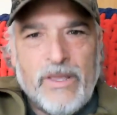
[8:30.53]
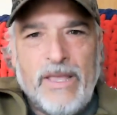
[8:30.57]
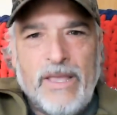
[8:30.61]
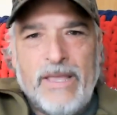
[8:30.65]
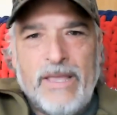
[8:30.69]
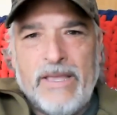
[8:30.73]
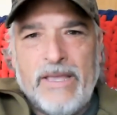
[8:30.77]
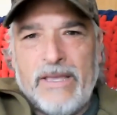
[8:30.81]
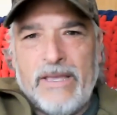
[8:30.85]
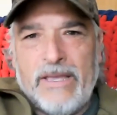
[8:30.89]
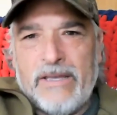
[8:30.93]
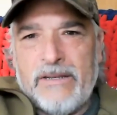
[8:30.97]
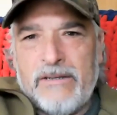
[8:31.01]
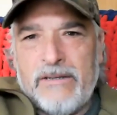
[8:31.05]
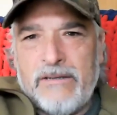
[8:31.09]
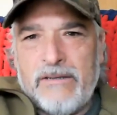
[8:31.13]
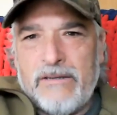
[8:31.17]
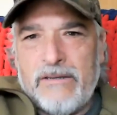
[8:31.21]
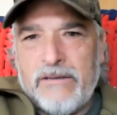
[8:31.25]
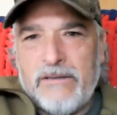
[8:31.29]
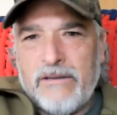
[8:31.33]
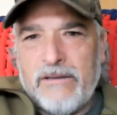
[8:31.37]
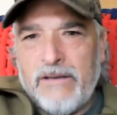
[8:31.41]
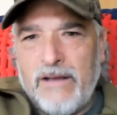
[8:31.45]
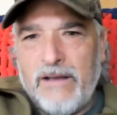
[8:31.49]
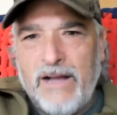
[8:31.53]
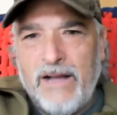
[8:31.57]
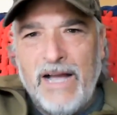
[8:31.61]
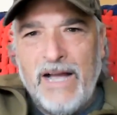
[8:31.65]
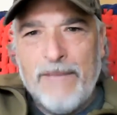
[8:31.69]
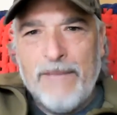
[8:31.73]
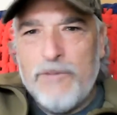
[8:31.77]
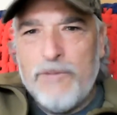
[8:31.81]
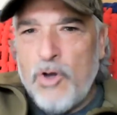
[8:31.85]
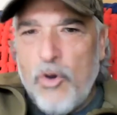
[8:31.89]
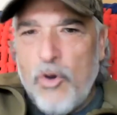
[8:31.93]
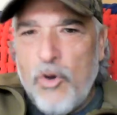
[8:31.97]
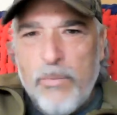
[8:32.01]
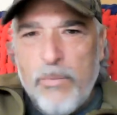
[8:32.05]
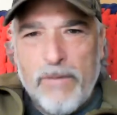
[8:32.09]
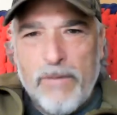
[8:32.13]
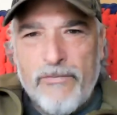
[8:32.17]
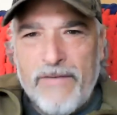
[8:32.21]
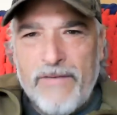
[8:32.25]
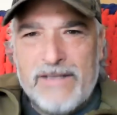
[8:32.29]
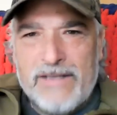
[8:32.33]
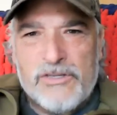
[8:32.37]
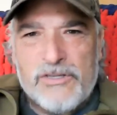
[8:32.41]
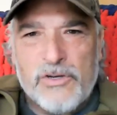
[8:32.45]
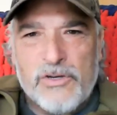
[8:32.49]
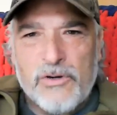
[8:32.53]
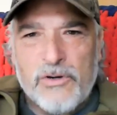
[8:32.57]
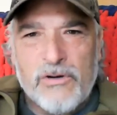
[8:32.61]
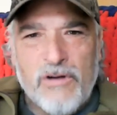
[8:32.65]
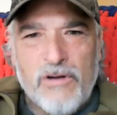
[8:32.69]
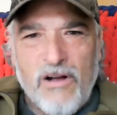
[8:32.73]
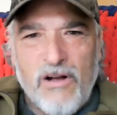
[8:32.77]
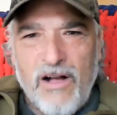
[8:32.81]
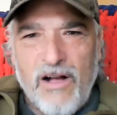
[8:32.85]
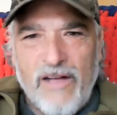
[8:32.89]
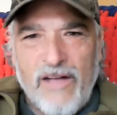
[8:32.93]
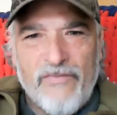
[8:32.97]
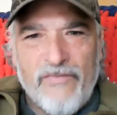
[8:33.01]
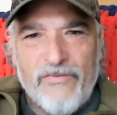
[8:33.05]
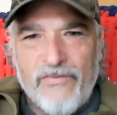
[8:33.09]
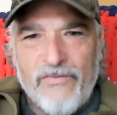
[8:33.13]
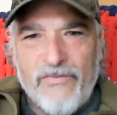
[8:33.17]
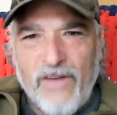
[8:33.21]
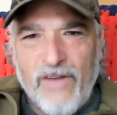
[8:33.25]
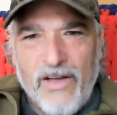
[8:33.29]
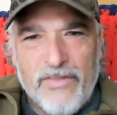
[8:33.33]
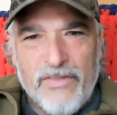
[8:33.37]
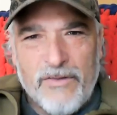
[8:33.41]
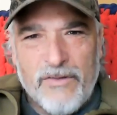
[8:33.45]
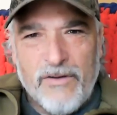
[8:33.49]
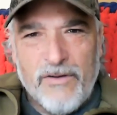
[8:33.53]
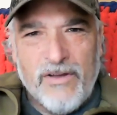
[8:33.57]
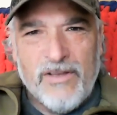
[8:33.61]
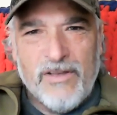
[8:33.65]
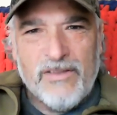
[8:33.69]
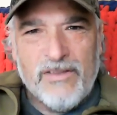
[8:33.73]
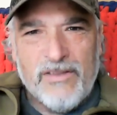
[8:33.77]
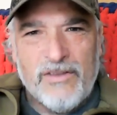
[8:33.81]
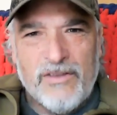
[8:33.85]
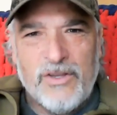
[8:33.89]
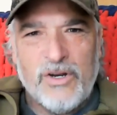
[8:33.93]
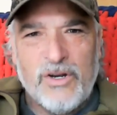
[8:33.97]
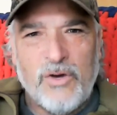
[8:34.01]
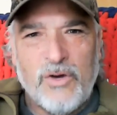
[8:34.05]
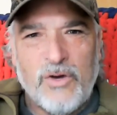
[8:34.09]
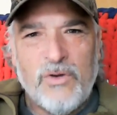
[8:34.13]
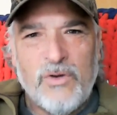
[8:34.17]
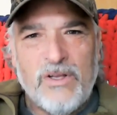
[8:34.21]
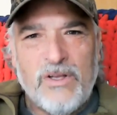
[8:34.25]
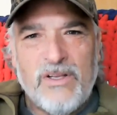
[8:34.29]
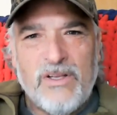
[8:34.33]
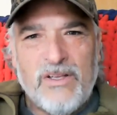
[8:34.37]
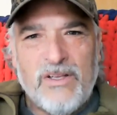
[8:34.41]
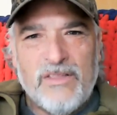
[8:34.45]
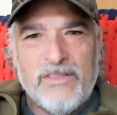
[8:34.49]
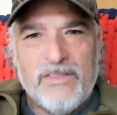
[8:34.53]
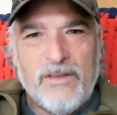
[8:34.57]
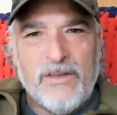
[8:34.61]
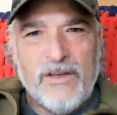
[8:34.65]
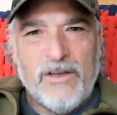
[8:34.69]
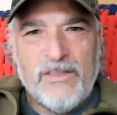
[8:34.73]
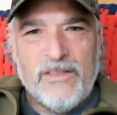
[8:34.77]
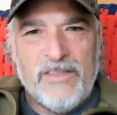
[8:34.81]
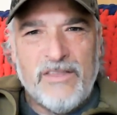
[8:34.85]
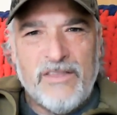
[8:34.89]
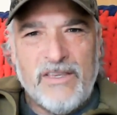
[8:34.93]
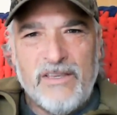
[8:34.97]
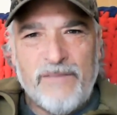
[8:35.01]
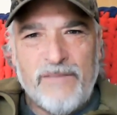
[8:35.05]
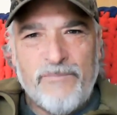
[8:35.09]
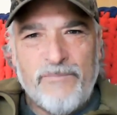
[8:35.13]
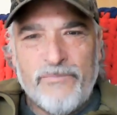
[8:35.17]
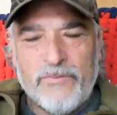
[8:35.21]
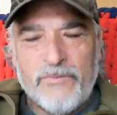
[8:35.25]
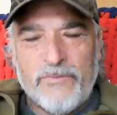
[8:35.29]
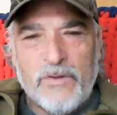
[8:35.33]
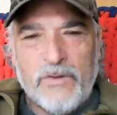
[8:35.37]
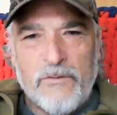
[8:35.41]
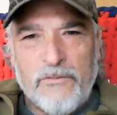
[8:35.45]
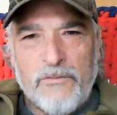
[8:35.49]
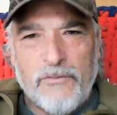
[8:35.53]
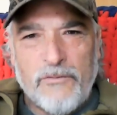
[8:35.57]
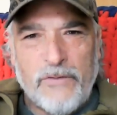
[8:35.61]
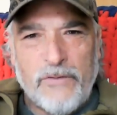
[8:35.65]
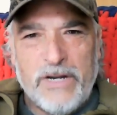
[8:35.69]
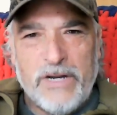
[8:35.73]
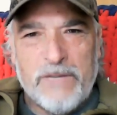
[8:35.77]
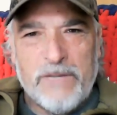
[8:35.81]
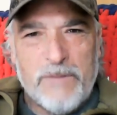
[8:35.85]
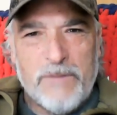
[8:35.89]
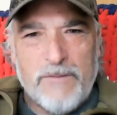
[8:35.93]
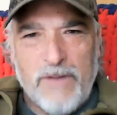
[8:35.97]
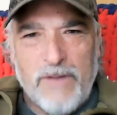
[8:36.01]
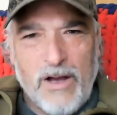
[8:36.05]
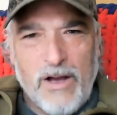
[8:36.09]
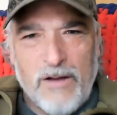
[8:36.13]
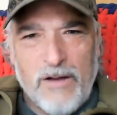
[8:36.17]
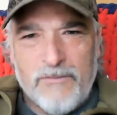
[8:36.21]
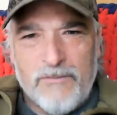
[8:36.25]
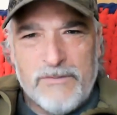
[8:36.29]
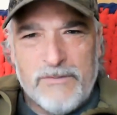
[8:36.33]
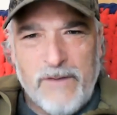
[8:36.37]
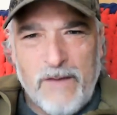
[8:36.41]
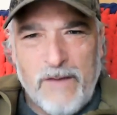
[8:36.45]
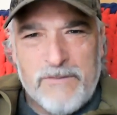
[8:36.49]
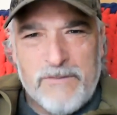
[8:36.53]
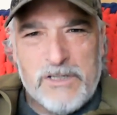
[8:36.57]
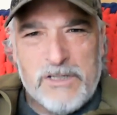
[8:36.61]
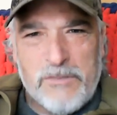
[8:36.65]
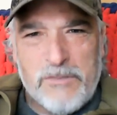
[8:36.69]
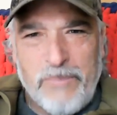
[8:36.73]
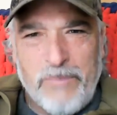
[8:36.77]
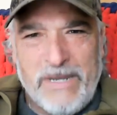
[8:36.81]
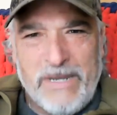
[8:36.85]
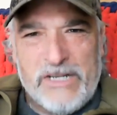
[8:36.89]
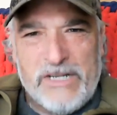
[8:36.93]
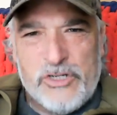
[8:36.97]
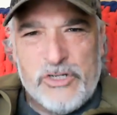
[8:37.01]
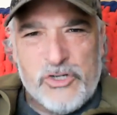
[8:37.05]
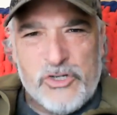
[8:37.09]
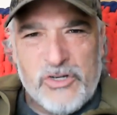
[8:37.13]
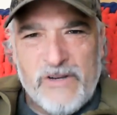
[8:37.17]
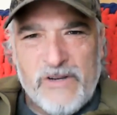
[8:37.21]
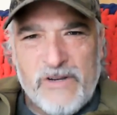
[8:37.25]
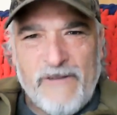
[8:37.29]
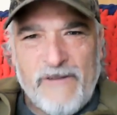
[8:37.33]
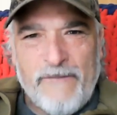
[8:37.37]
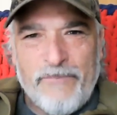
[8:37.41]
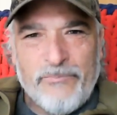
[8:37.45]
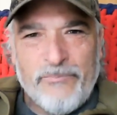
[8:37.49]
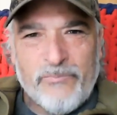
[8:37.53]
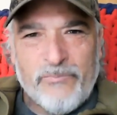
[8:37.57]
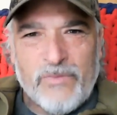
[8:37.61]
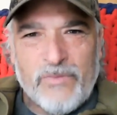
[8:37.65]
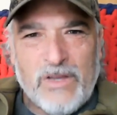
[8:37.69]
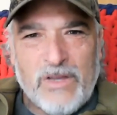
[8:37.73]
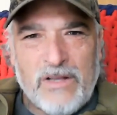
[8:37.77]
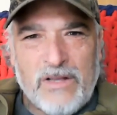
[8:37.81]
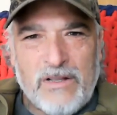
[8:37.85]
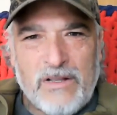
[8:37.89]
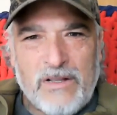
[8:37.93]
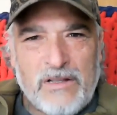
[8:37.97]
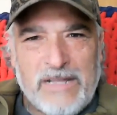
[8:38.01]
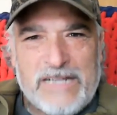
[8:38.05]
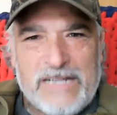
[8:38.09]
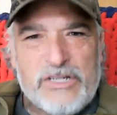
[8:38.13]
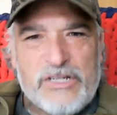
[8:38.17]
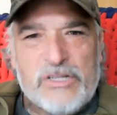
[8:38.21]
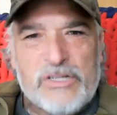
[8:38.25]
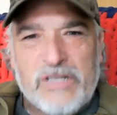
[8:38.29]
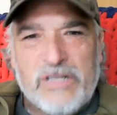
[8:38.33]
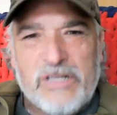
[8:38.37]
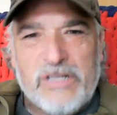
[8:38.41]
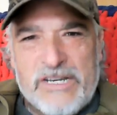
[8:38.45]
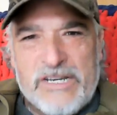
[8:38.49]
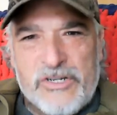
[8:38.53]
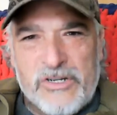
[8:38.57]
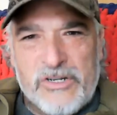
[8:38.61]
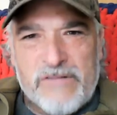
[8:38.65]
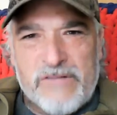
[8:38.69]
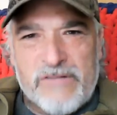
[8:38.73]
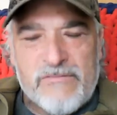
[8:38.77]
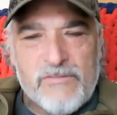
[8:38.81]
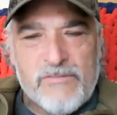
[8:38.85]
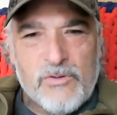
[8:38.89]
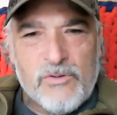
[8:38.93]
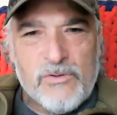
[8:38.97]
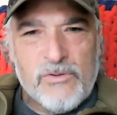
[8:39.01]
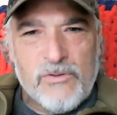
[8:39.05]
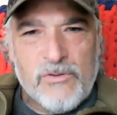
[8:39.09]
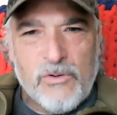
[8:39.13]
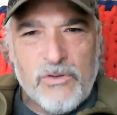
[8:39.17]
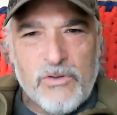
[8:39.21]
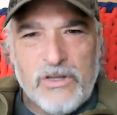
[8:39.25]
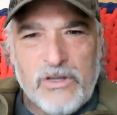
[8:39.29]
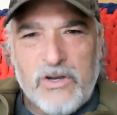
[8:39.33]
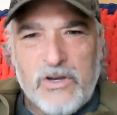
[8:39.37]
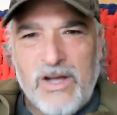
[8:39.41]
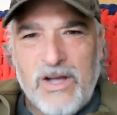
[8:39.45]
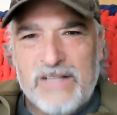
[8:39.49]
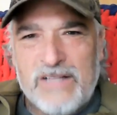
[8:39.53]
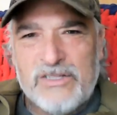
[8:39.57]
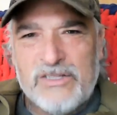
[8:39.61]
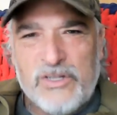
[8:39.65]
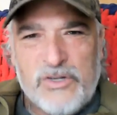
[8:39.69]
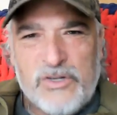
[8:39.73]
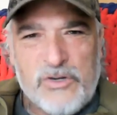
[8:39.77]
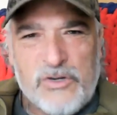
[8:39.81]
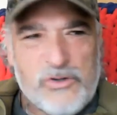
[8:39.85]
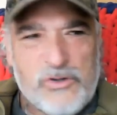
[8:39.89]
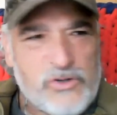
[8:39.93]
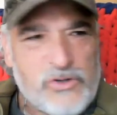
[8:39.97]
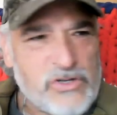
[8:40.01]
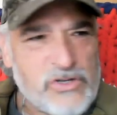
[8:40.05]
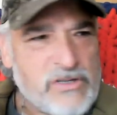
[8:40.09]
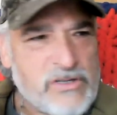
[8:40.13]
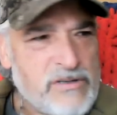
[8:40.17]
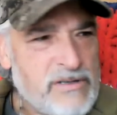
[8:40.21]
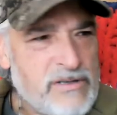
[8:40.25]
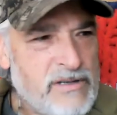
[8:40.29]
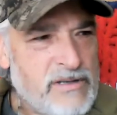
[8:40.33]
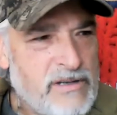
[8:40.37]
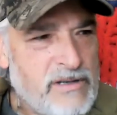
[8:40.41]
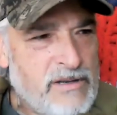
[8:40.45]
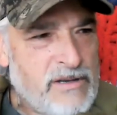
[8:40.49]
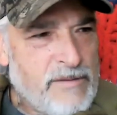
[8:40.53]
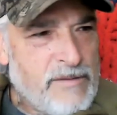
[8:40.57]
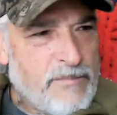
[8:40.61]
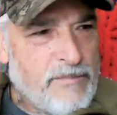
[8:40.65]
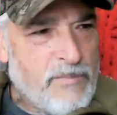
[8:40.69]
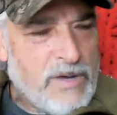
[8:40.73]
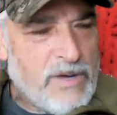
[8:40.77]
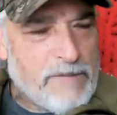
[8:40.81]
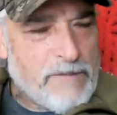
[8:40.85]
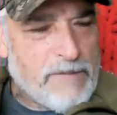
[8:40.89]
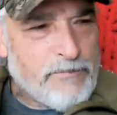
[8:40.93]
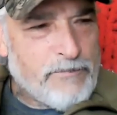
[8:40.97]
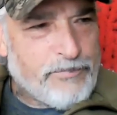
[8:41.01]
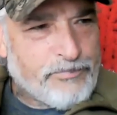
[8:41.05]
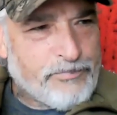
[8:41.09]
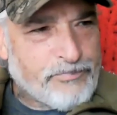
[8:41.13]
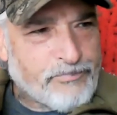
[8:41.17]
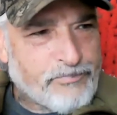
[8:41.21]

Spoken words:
And I'm no professor on the the freedom of speech legislation or the Constitution, but